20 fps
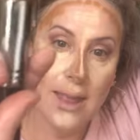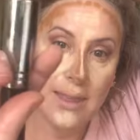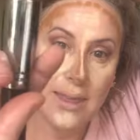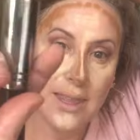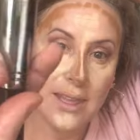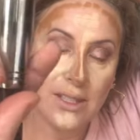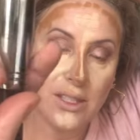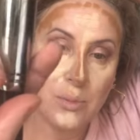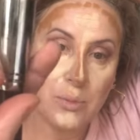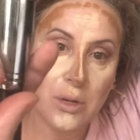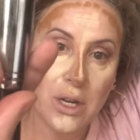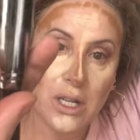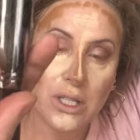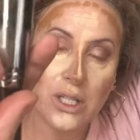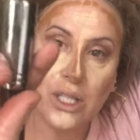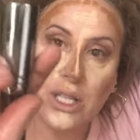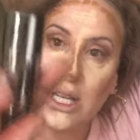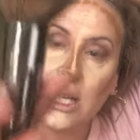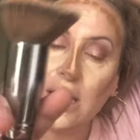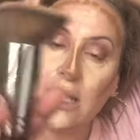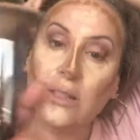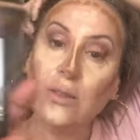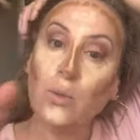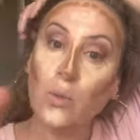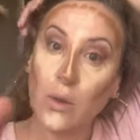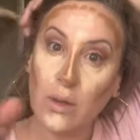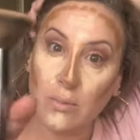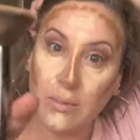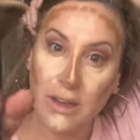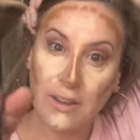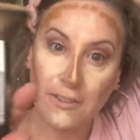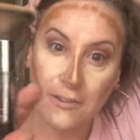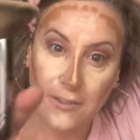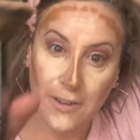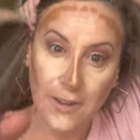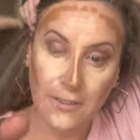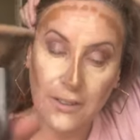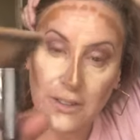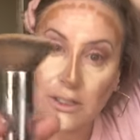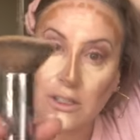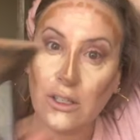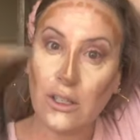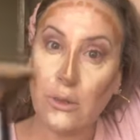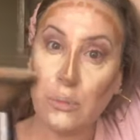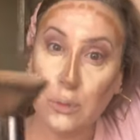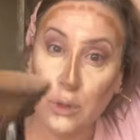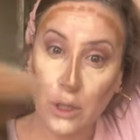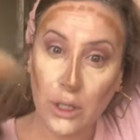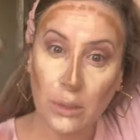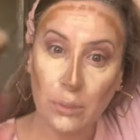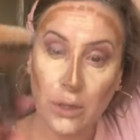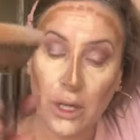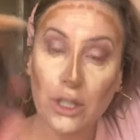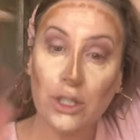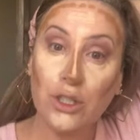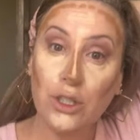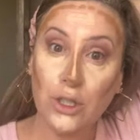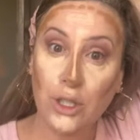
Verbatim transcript: This brush is one of my favorites, a kabuki brush.